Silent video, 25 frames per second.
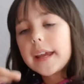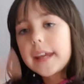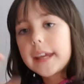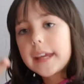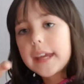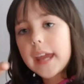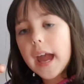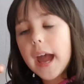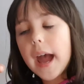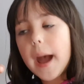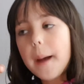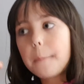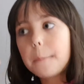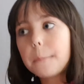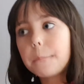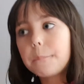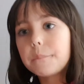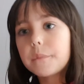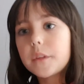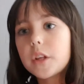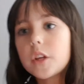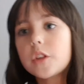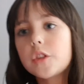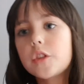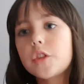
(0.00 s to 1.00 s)
get
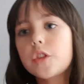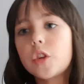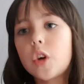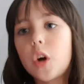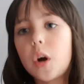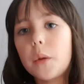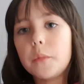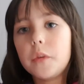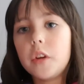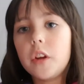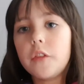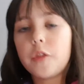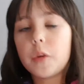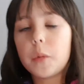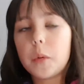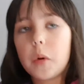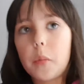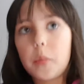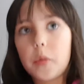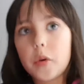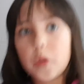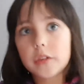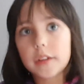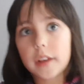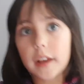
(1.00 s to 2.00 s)
some new football
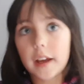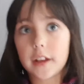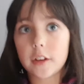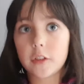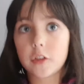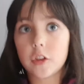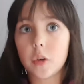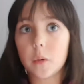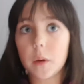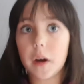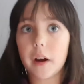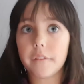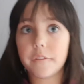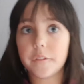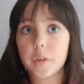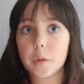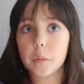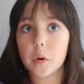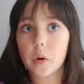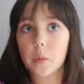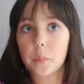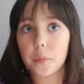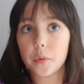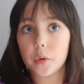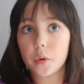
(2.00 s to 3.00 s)
boots. I do have
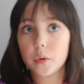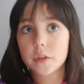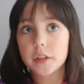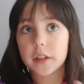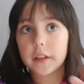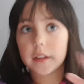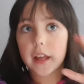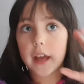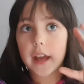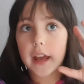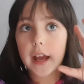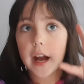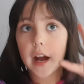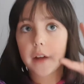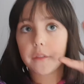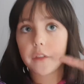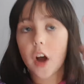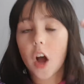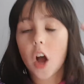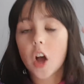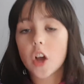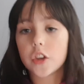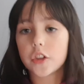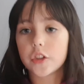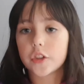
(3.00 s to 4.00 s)
football boots and they have
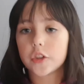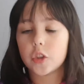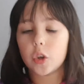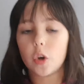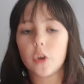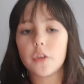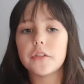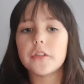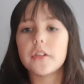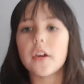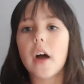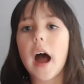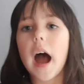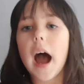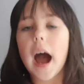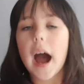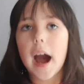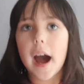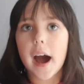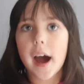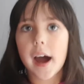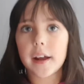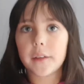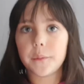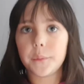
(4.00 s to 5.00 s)
studs
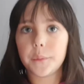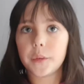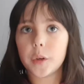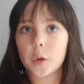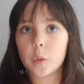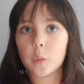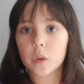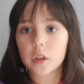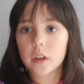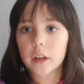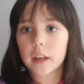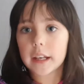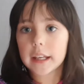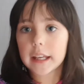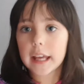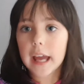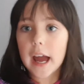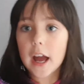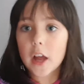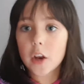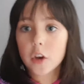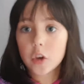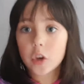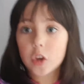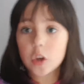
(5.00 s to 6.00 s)
and we're going to
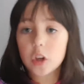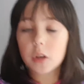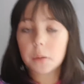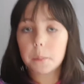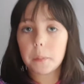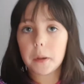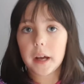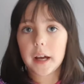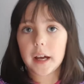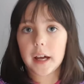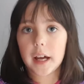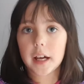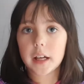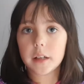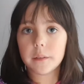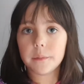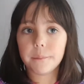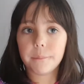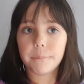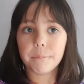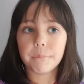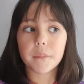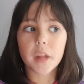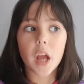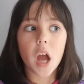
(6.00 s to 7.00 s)
get a new pair
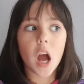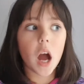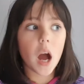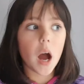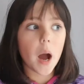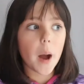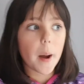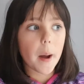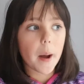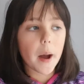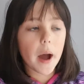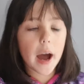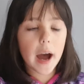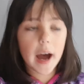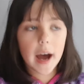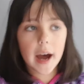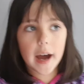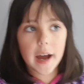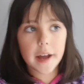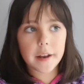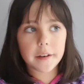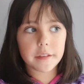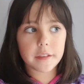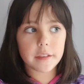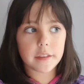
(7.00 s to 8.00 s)

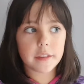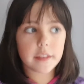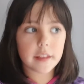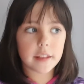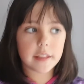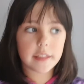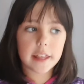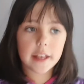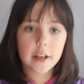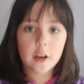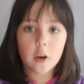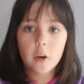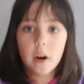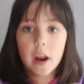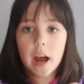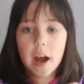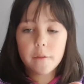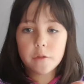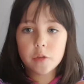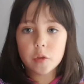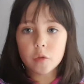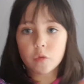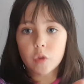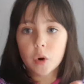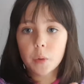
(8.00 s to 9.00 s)
and they're going to
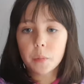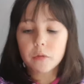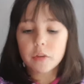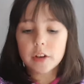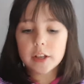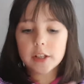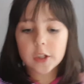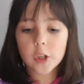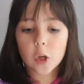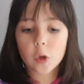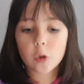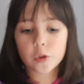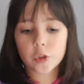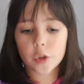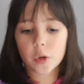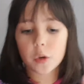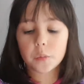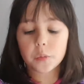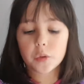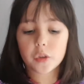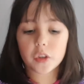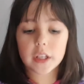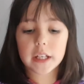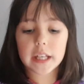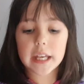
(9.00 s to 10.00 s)
have the rubbery sole so I'm
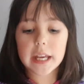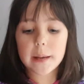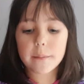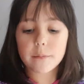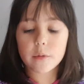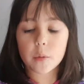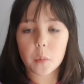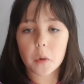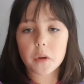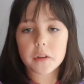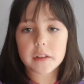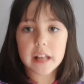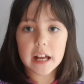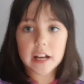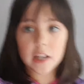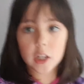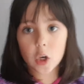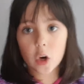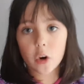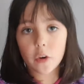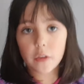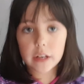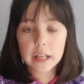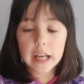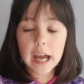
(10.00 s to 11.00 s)
going to keep the ones that I
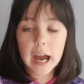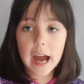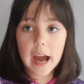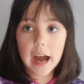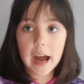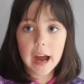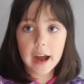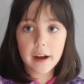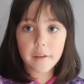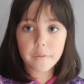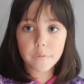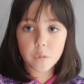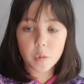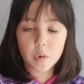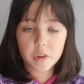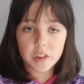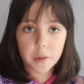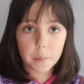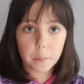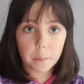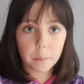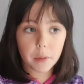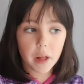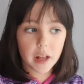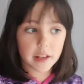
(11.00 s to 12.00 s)
already have with the
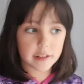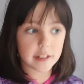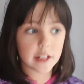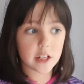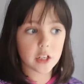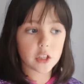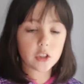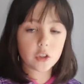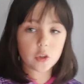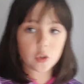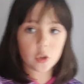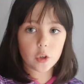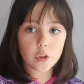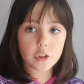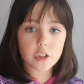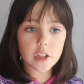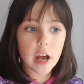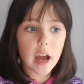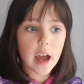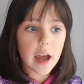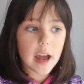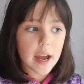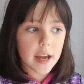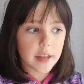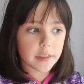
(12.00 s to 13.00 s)
plastic studs
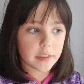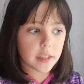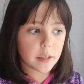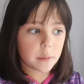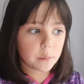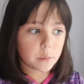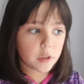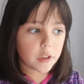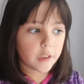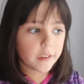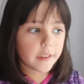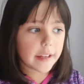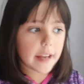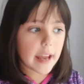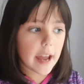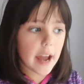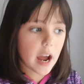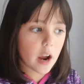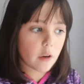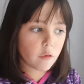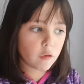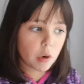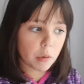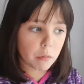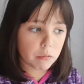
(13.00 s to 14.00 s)
and then I'm going to
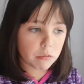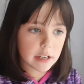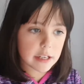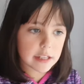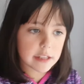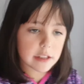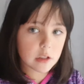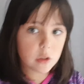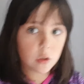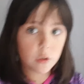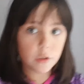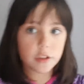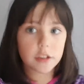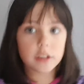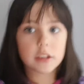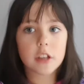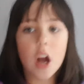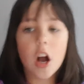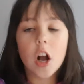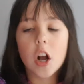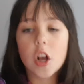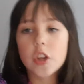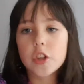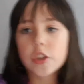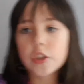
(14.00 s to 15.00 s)
get a rubbery studs
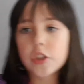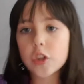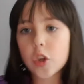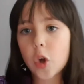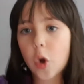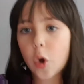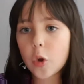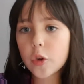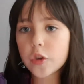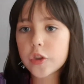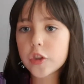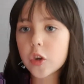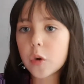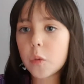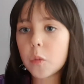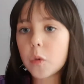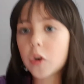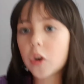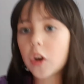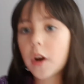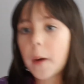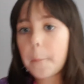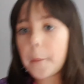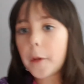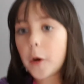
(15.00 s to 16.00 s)
sole so we're
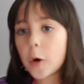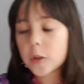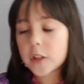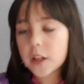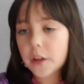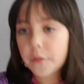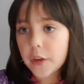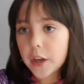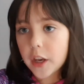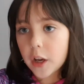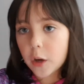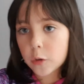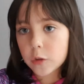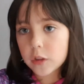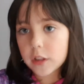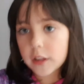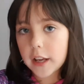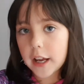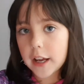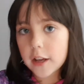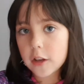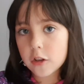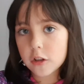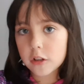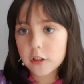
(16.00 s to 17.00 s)
going to post that video
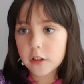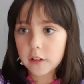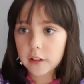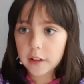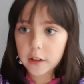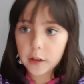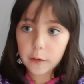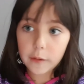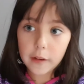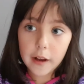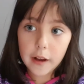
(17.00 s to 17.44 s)
tonight just to let you